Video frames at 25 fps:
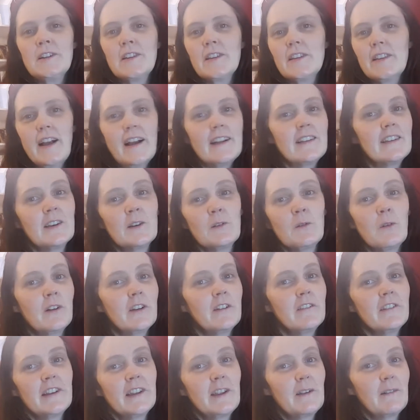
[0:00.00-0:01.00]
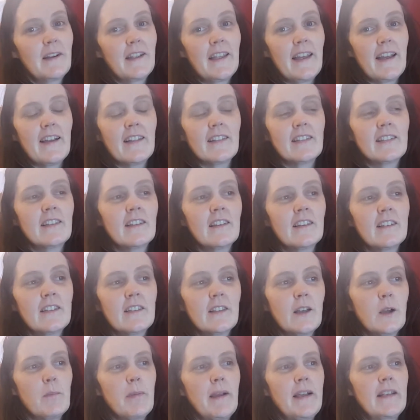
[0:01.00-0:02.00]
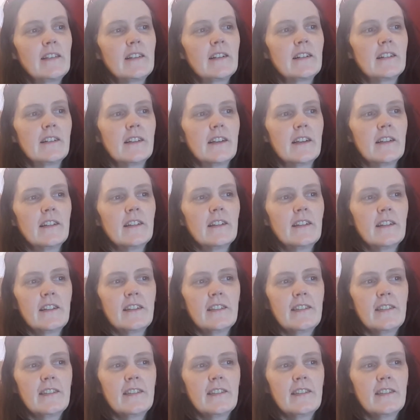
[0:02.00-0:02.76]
So I didn't want to renew again. So basically,